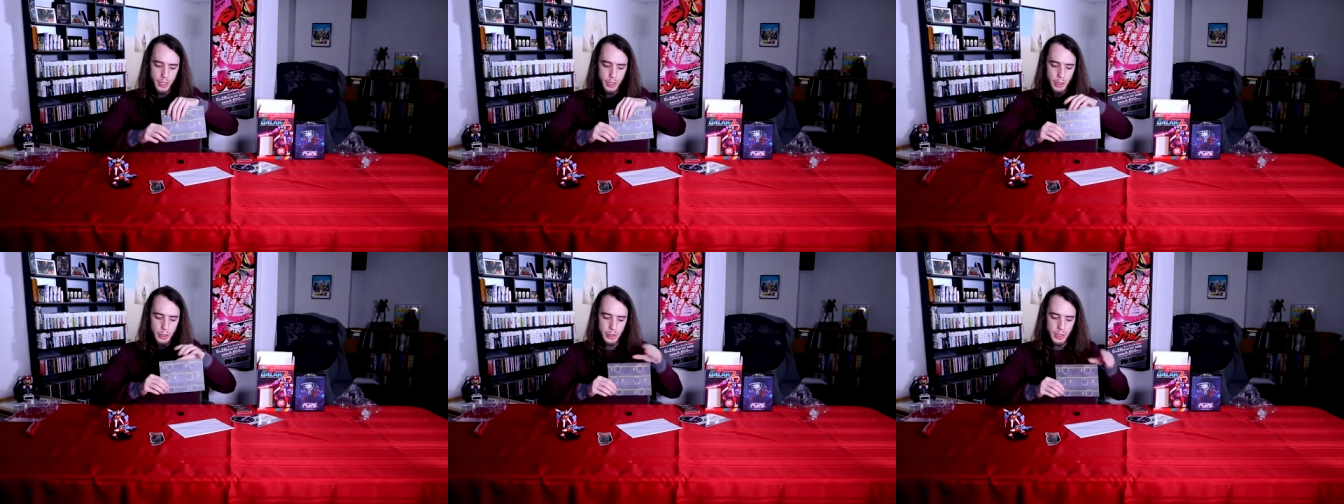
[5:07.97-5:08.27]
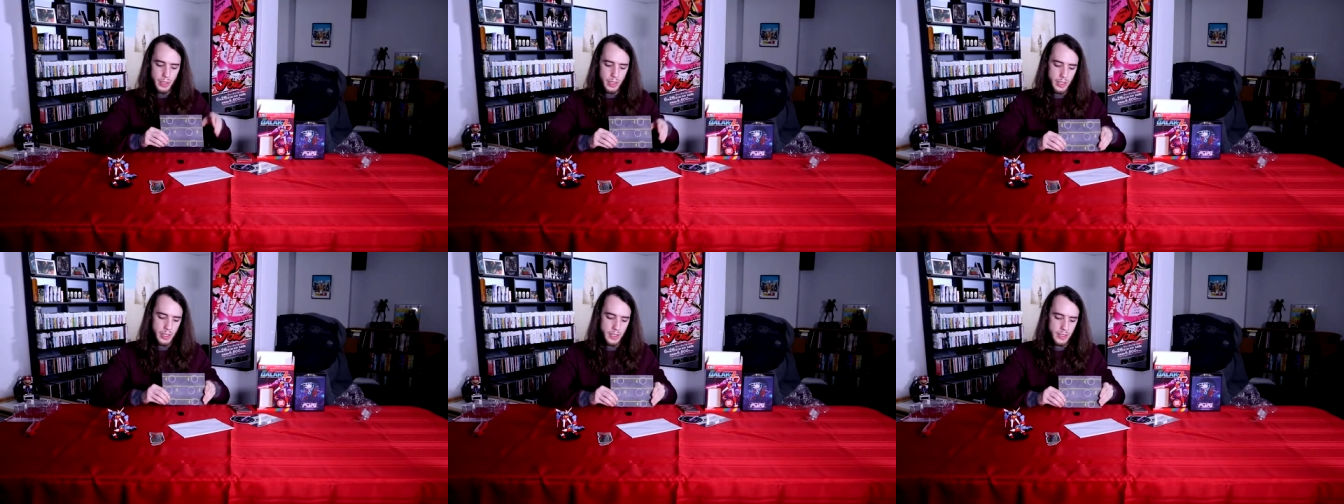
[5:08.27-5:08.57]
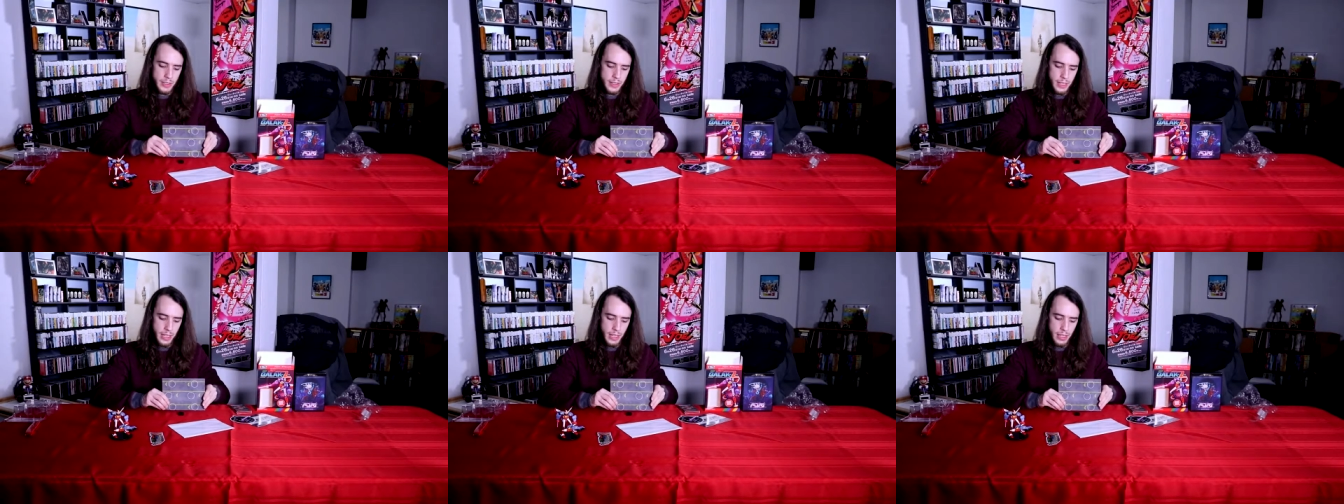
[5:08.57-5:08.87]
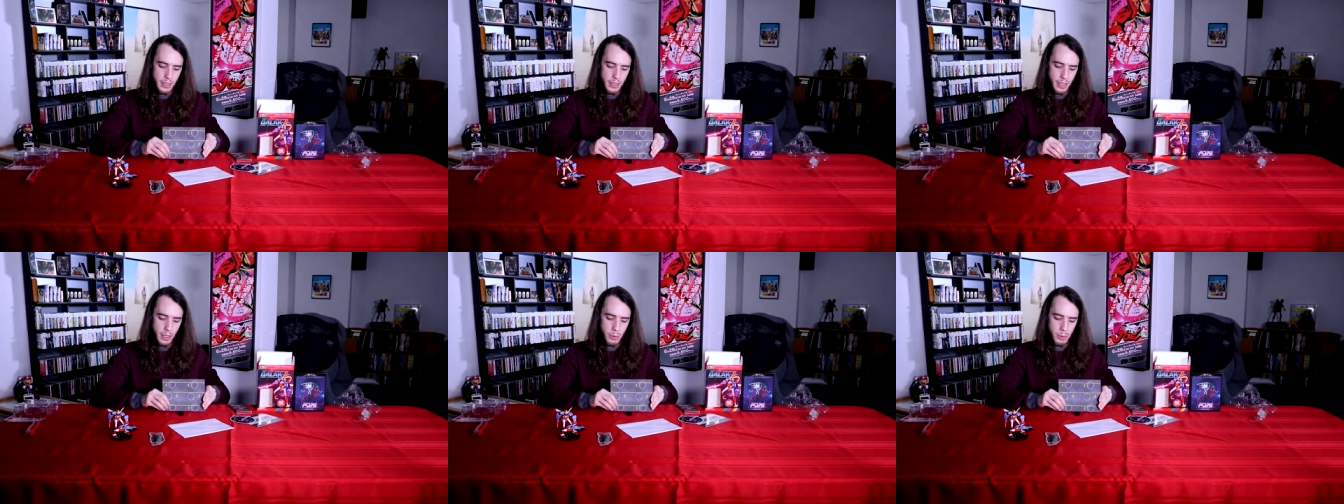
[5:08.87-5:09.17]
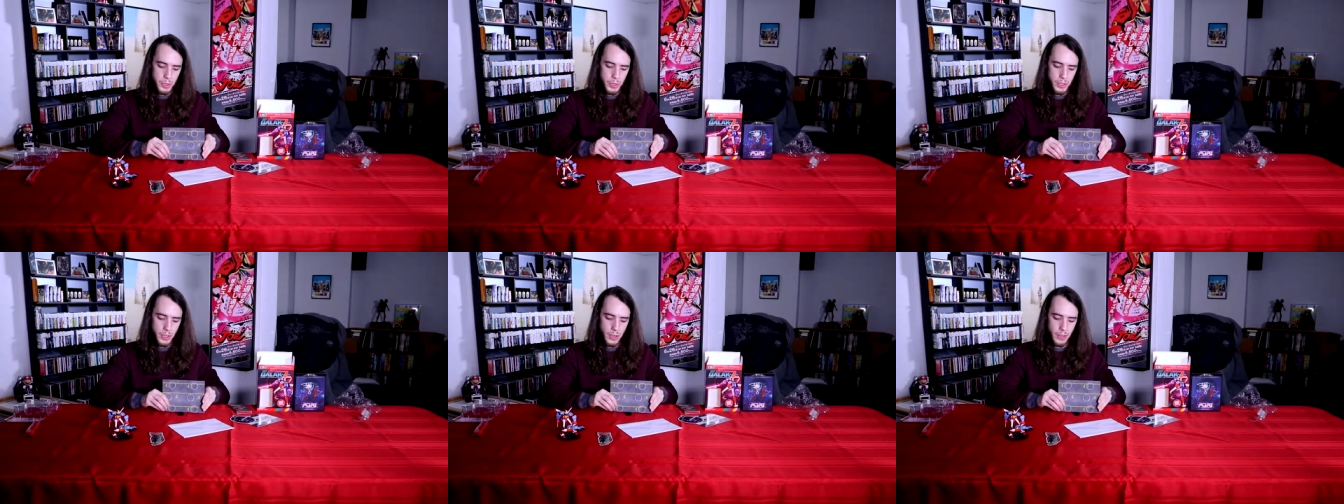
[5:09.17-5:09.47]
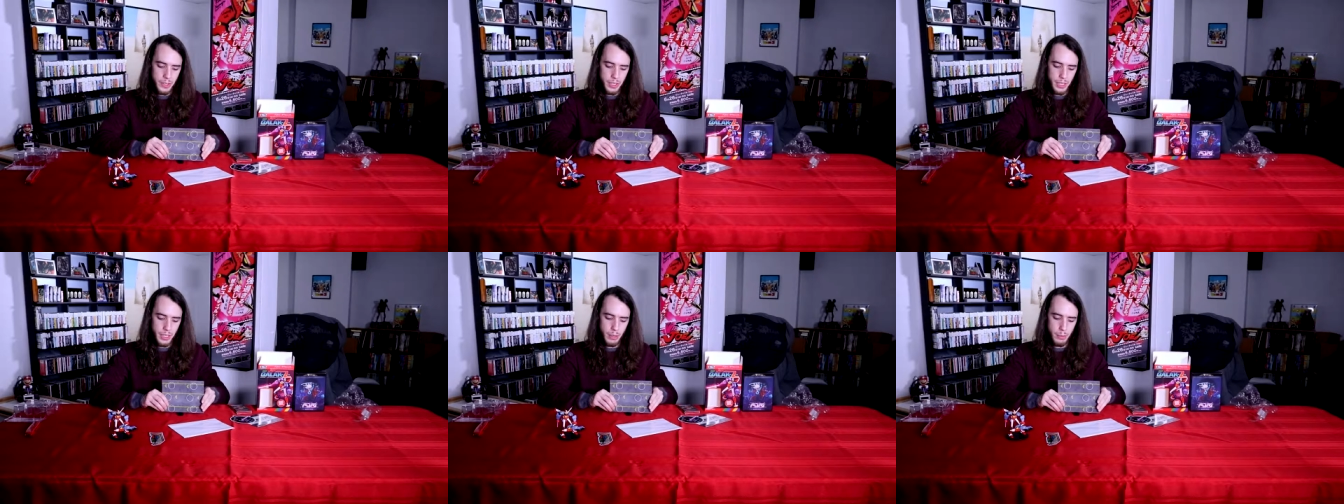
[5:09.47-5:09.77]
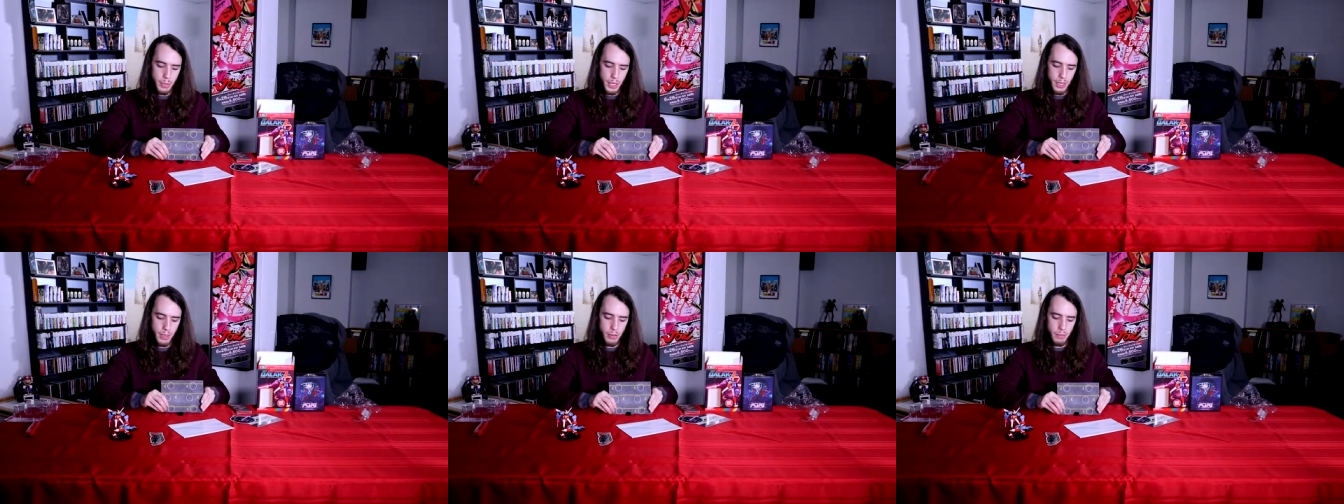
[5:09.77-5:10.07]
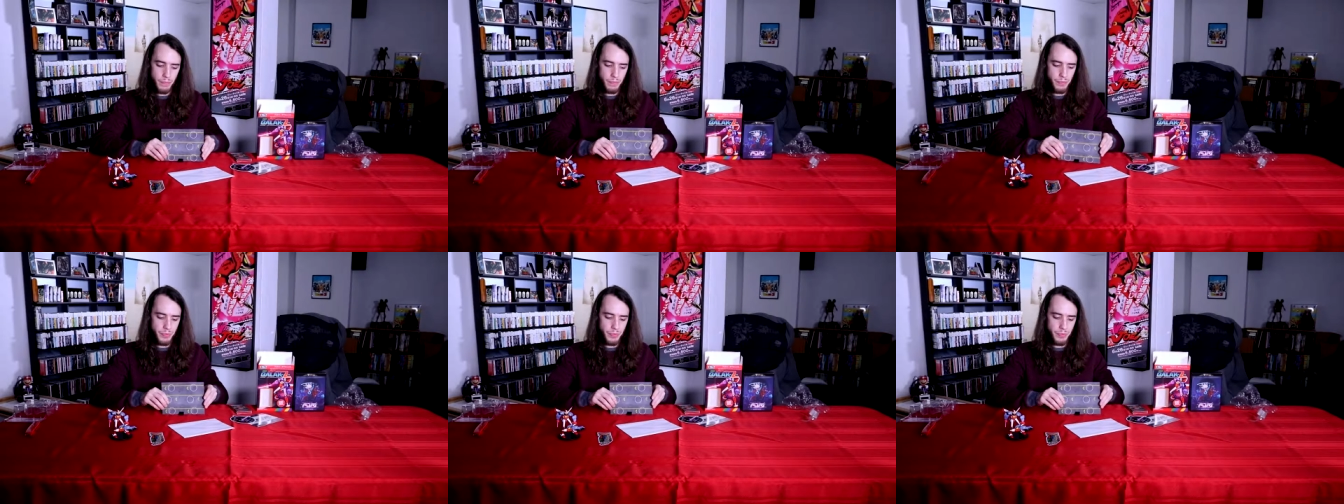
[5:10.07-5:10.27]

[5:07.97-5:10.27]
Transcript: goes in the stand I was talking about.